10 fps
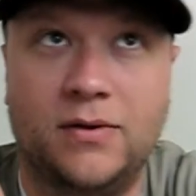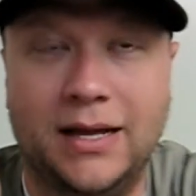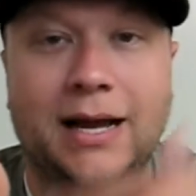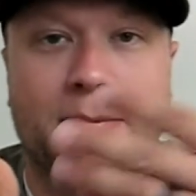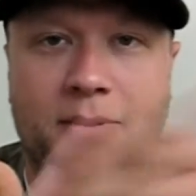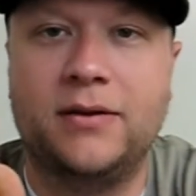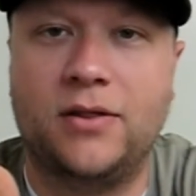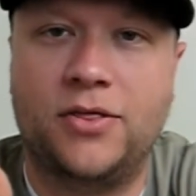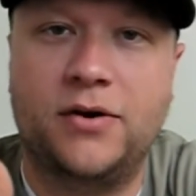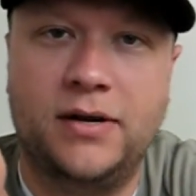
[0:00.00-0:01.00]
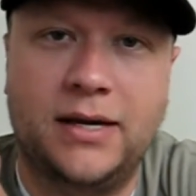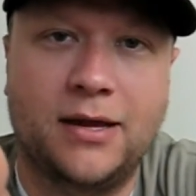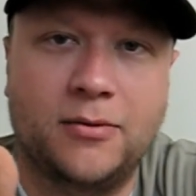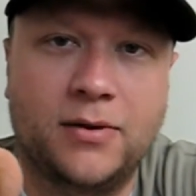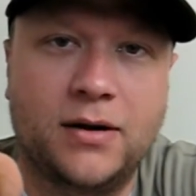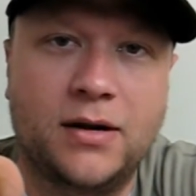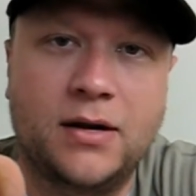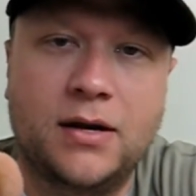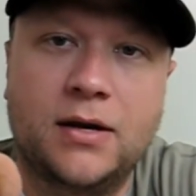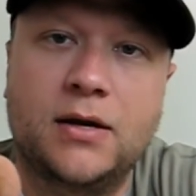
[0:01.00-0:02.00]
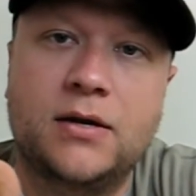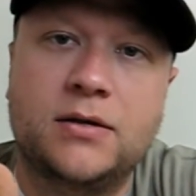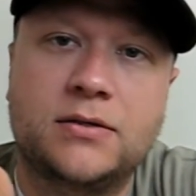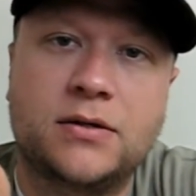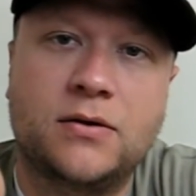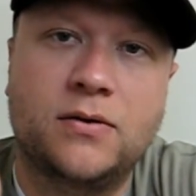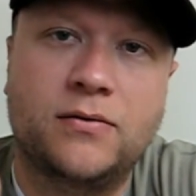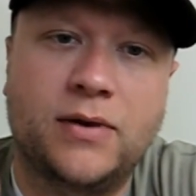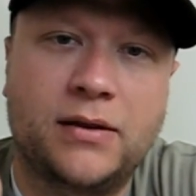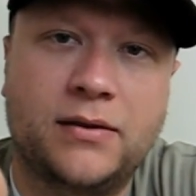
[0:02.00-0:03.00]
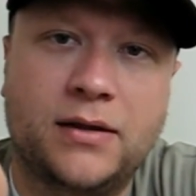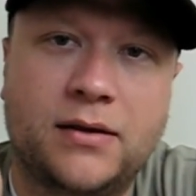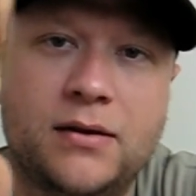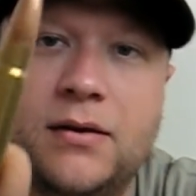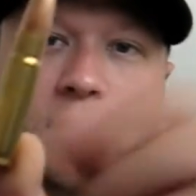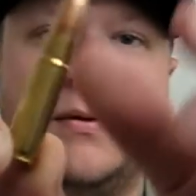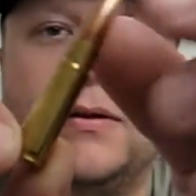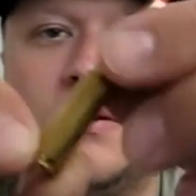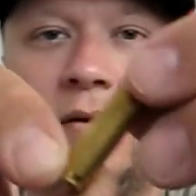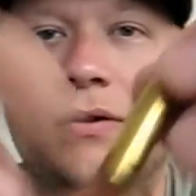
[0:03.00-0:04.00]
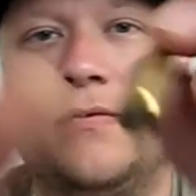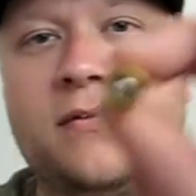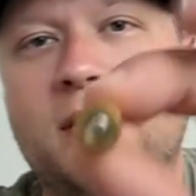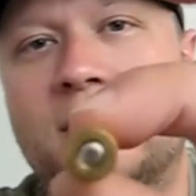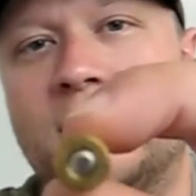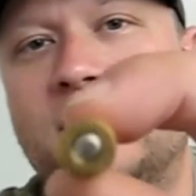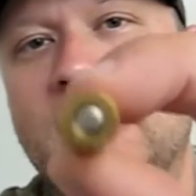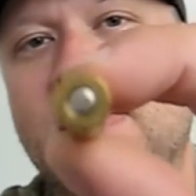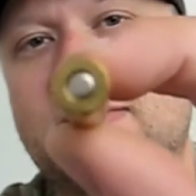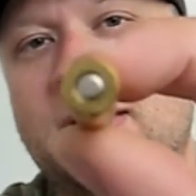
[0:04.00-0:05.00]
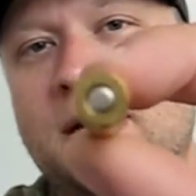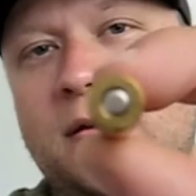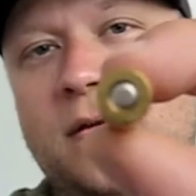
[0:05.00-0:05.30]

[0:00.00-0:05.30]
up to 30 caliber. So rather than, you can see it's the same exact